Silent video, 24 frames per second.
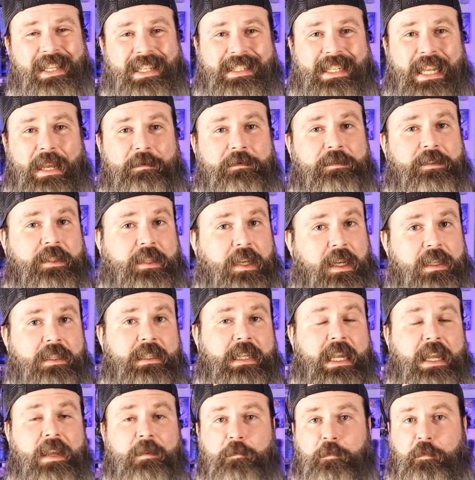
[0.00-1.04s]
this game does
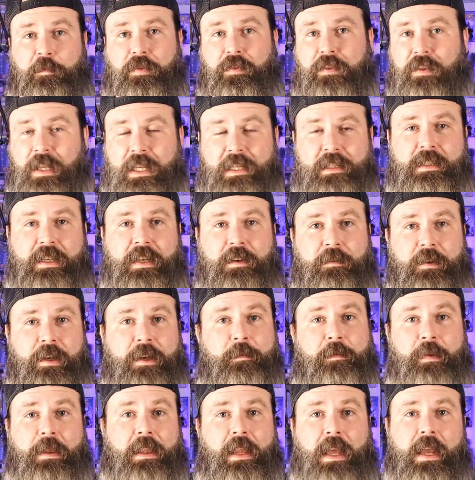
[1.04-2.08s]
have plenty of
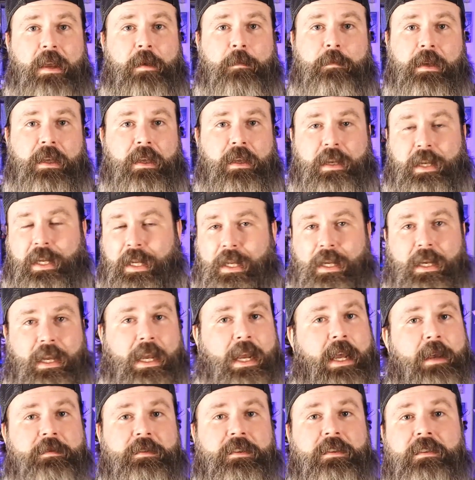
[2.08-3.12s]
replayability, and I
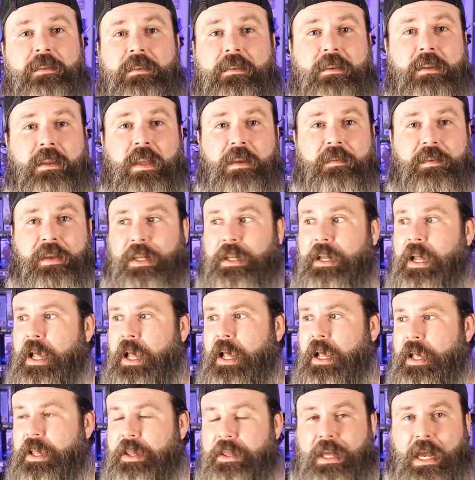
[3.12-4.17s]
absolutely love it,
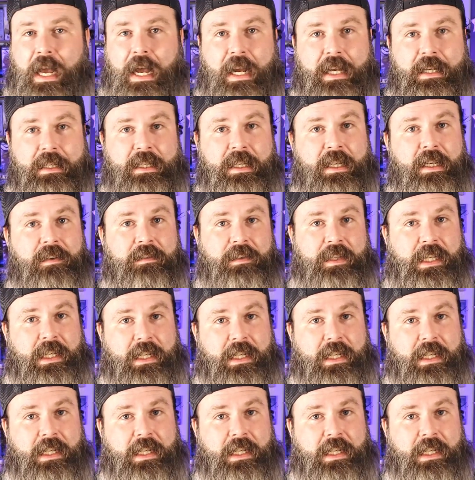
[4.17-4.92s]
the idea of an